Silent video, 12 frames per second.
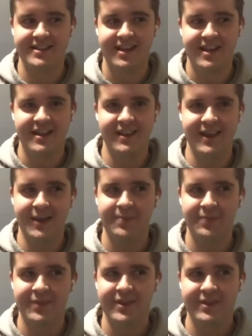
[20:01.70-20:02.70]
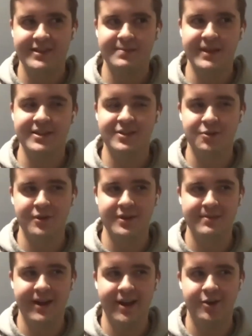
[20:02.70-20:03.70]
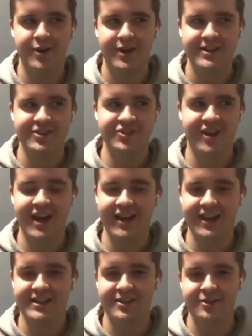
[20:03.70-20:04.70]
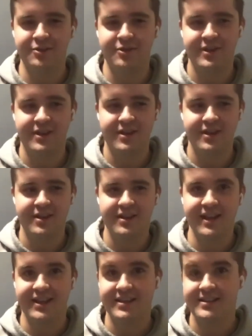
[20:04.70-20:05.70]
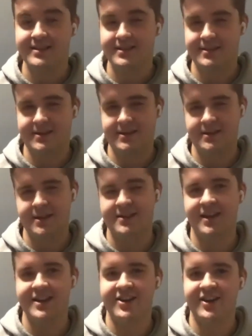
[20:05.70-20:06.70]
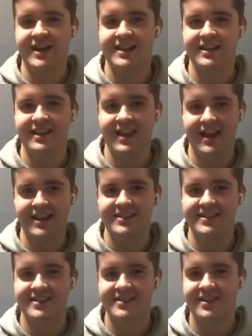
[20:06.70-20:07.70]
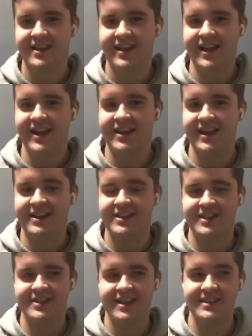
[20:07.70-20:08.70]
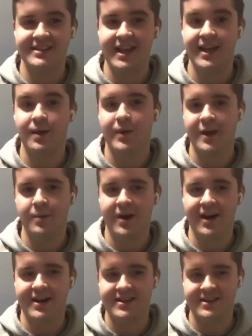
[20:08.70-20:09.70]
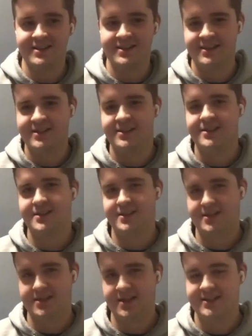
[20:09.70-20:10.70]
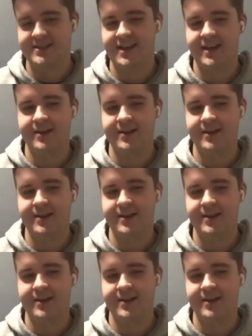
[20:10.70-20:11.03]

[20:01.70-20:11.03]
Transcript: like the speech tools about trying to like stutter less and like just like saying what I want to say.